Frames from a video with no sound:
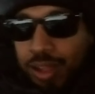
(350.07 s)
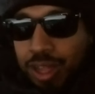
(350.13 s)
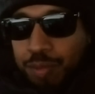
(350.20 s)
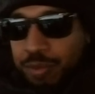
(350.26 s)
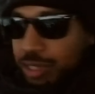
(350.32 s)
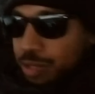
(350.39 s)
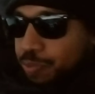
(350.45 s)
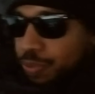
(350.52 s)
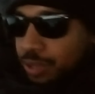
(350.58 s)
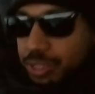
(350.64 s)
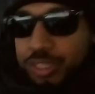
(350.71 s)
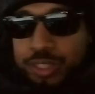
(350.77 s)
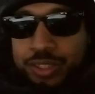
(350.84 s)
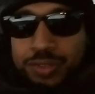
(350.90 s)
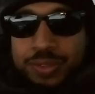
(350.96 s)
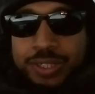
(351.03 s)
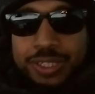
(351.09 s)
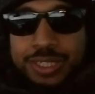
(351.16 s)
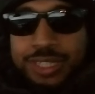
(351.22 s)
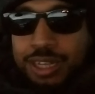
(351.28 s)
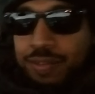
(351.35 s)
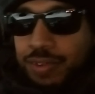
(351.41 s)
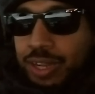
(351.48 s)
I'm just pushing through this
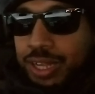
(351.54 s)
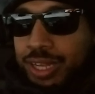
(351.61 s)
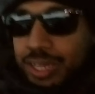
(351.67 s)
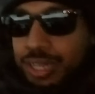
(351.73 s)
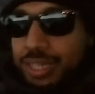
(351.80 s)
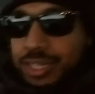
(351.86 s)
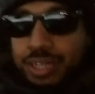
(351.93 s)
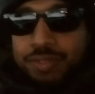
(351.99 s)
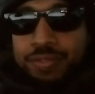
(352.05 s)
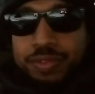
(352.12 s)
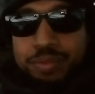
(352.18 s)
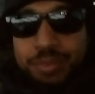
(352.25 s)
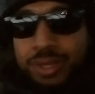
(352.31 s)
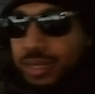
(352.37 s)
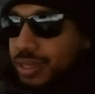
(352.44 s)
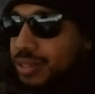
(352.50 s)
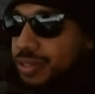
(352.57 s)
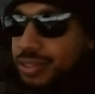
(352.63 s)
stuff like it ain't nothing, man.